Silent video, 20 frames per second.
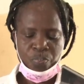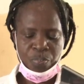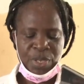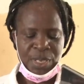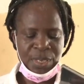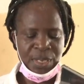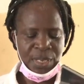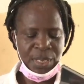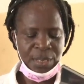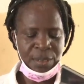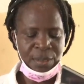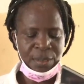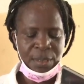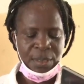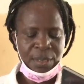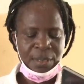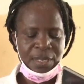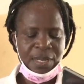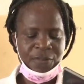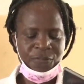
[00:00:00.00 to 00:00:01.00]

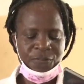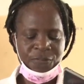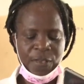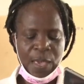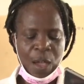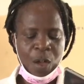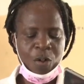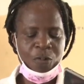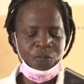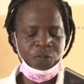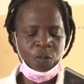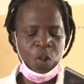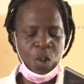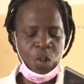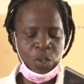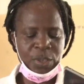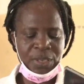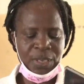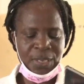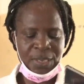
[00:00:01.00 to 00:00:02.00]
meaning the fear of
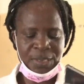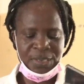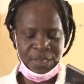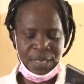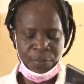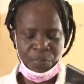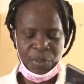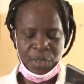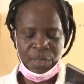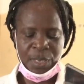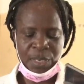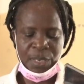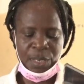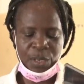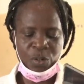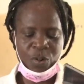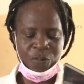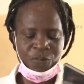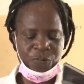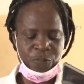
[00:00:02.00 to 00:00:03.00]
God is the
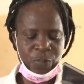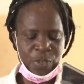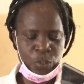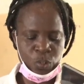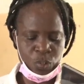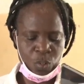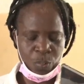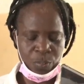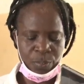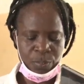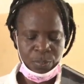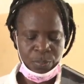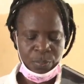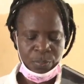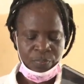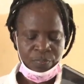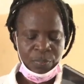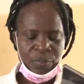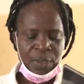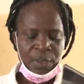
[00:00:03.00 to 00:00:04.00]
beginning of wisdom.
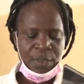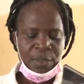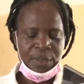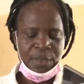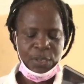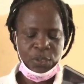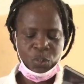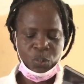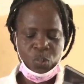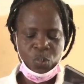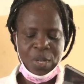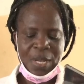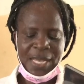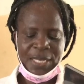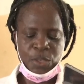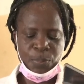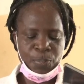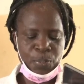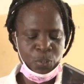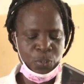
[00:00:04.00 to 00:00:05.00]
The school
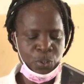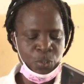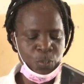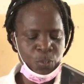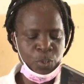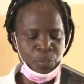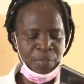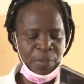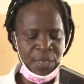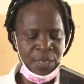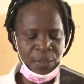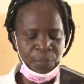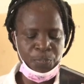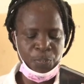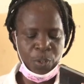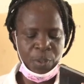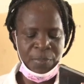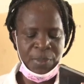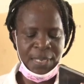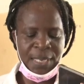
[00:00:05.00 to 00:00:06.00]
has produced many
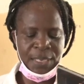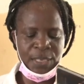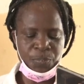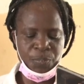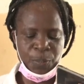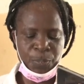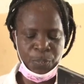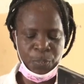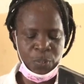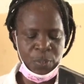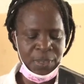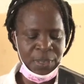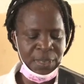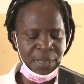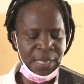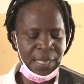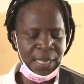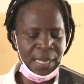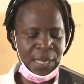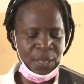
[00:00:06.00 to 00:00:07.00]
prominent people
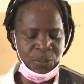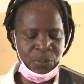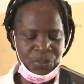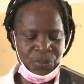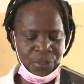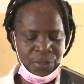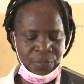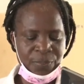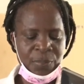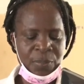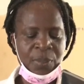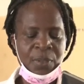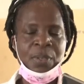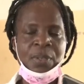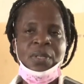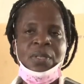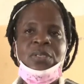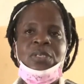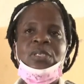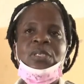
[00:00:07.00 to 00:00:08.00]
in the country.
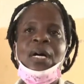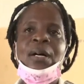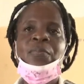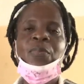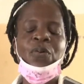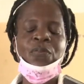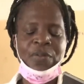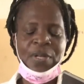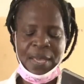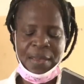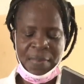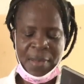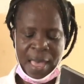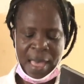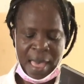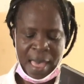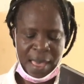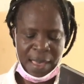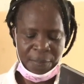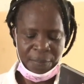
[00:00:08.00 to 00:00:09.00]
Some of them
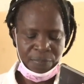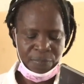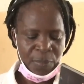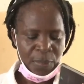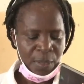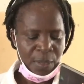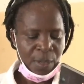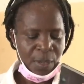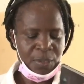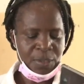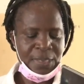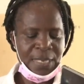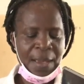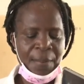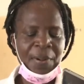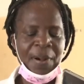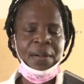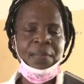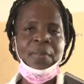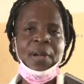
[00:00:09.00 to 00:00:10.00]
are
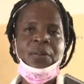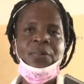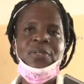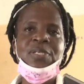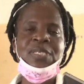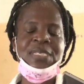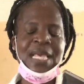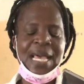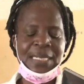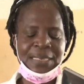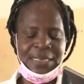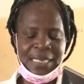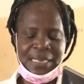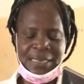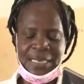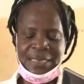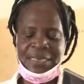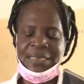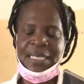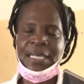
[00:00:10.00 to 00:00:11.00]
Sabariman
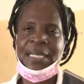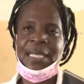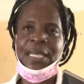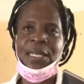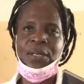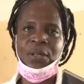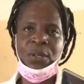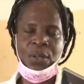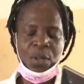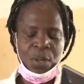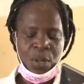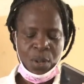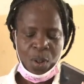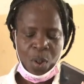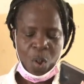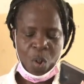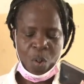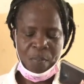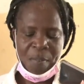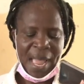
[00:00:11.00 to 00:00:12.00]
II,
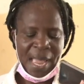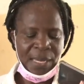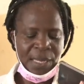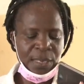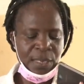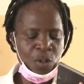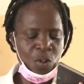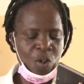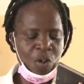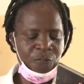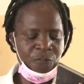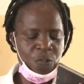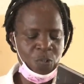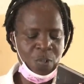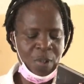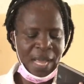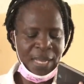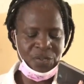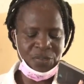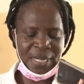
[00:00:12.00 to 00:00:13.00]
Omahini of
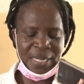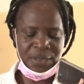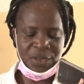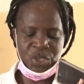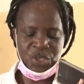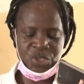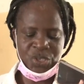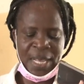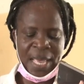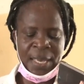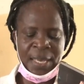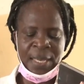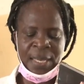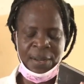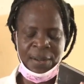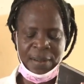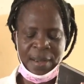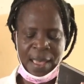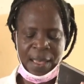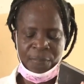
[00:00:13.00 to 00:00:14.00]
Uga Traditional
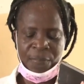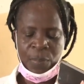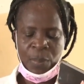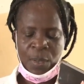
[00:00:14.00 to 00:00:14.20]
Area,